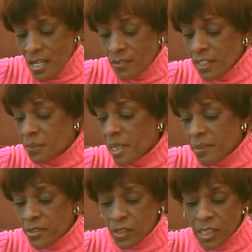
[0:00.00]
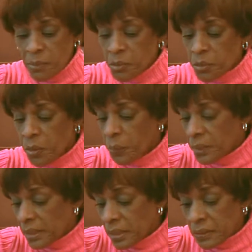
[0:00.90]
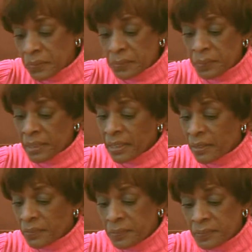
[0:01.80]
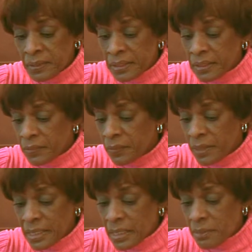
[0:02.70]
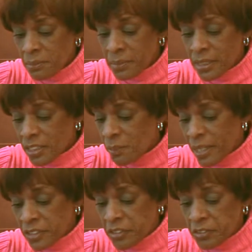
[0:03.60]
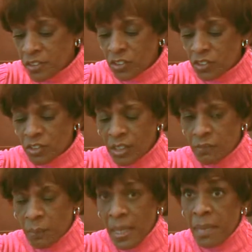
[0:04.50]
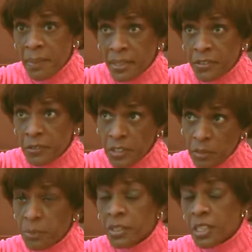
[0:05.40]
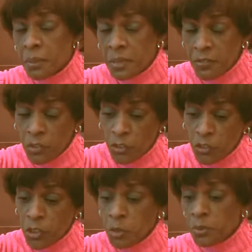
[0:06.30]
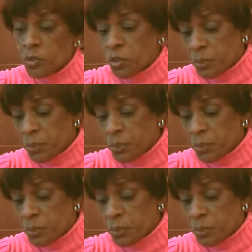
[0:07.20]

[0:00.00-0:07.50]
And these babies will keep growing and growing and growing and growing and keep spreading this bacteria. You know, you have the bad bacteria that spread to keep giving you the germ and you